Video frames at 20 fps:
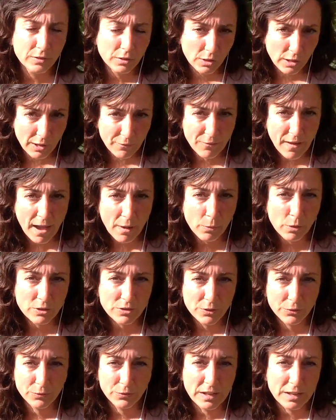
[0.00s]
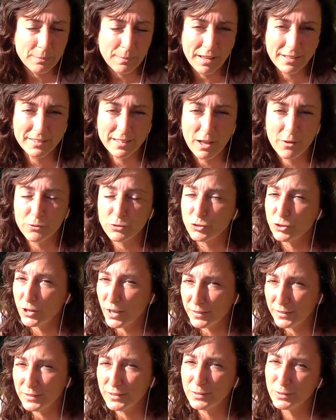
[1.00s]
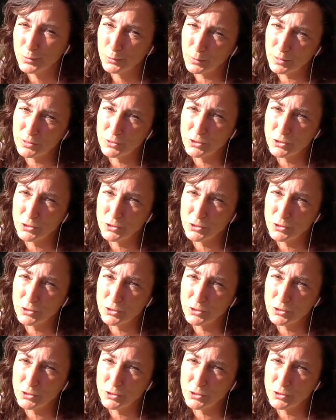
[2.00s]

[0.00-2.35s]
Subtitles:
If I were to feed myself just Swiss